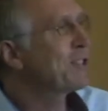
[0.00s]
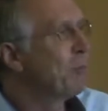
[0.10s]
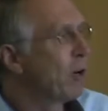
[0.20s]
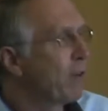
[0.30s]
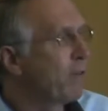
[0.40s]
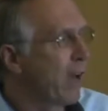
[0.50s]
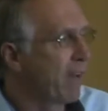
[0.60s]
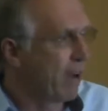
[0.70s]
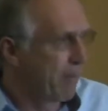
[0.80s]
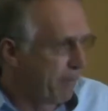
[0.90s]
this morning
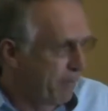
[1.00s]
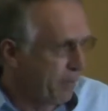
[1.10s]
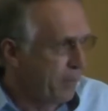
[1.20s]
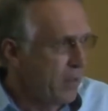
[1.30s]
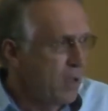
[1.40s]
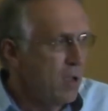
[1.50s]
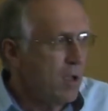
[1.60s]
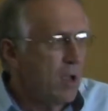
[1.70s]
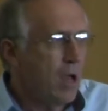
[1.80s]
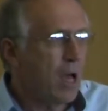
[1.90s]
forever.
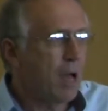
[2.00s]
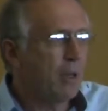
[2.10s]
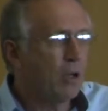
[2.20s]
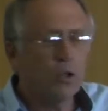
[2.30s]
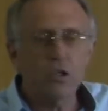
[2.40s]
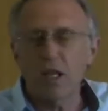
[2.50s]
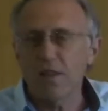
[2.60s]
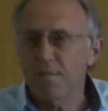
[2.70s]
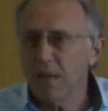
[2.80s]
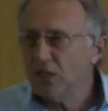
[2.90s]
Uh, because
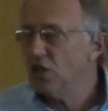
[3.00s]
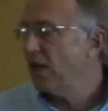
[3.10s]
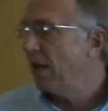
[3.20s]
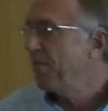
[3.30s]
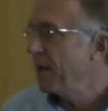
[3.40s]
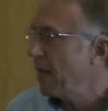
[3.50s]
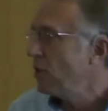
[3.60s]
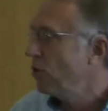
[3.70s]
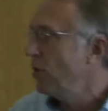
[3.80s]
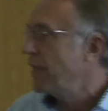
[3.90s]
the message I'm
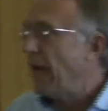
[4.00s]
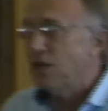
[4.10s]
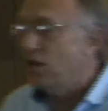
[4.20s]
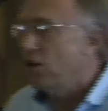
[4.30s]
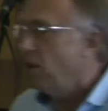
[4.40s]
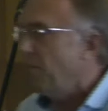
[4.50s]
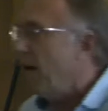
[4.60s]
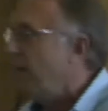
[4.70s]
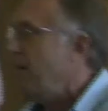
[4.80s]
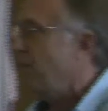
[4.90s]
bringing to you is actually not
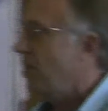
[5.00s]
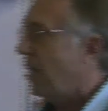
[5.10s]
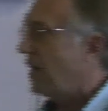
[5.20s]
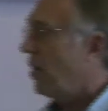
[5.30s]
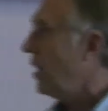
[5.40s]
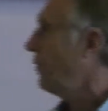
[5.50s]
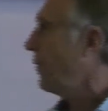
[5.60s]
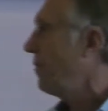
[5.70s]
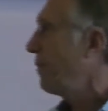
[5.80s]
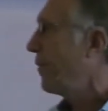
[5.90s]
my message. I got it
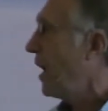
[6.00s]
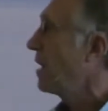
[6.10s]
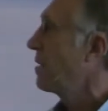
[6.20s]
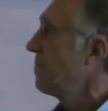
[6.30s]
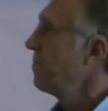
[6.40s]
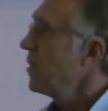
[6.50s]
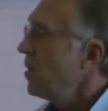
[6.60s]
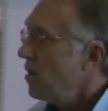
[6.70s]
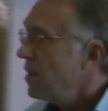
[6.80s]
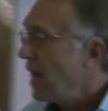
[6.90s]
from a friend
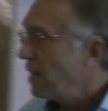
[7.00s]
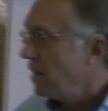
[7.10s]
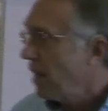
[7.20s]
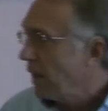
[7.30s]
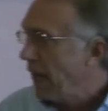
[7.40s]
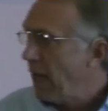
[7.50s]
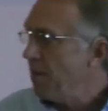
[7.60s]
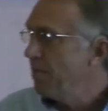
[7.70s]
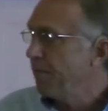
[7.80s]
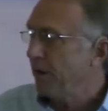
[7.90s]
that
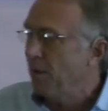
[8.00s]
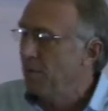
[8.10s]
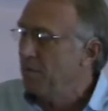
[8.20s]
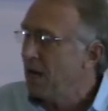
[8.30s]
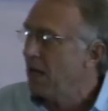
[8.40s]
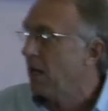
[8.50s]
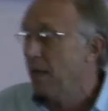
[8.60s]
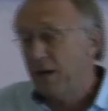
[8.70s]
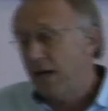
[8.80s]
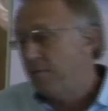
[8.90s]
came from America.
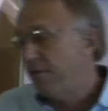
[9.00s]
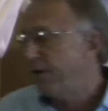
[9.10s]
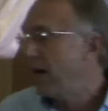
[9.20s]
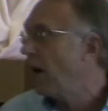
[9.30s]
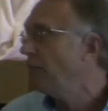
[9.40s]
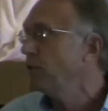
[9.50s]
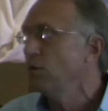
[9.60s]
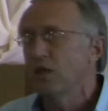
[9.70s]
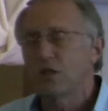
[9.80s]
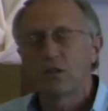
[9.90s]
He became a friend
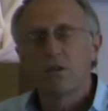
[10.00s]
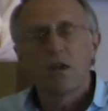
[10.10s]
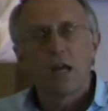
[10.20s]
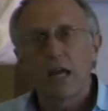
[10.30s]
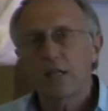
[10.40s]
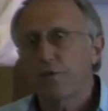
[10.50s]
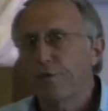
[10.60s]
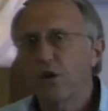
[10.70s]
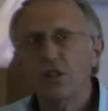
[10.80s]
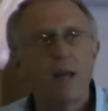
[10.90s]
afterwards. And it's the
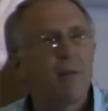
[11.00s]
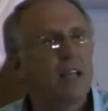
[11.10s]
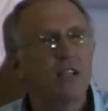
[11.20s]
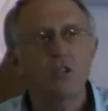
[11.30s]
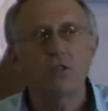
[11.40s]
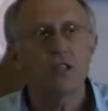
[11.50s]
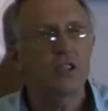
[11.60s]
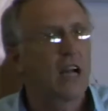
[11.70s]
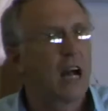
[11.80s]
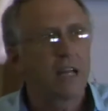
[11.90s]
first time I listened to
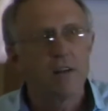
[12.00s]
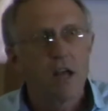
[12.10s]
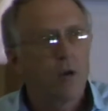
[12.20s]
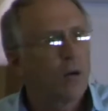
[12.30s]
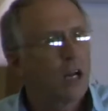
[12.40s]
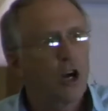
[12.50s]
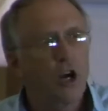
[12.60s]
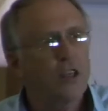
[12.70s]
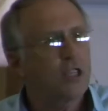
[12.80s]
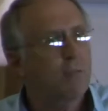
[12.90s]
this guy. When I
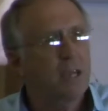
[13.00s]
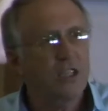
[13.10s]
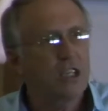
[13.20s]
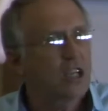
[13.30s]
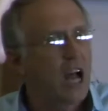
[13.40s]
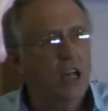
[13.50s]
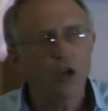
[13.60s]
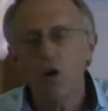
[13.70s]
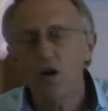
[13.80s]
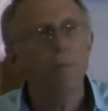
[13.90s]
heard this message, I
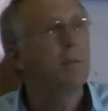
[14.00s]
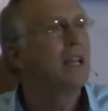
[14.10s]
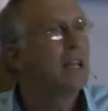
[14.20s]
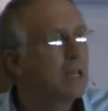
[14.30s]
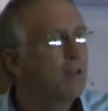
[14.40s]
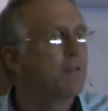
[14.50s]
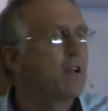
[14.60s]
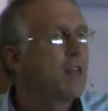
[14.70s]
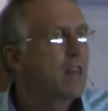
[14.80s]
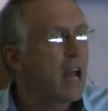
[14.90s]
could not
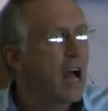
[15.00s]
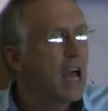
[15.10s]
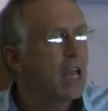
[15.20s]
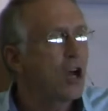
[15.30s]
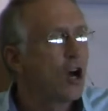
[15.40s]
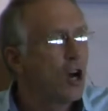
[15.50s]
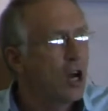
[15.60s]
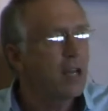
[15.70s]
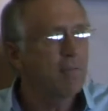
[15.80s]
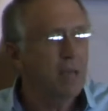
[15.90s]
believe that I
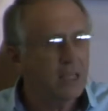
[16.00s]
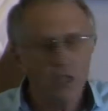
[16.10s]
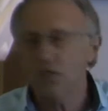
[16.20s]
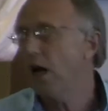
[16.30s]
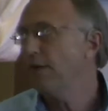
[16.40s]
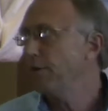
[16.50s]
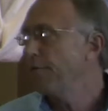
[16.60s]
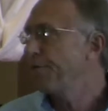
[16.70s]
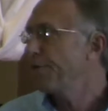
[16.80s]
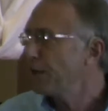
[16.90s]
heard a message
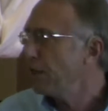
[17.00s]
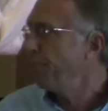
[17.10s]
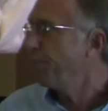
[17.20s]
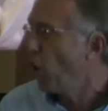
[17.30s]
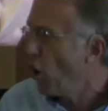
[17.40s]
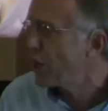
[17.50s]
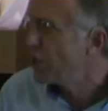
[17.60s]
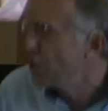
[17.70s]
after 34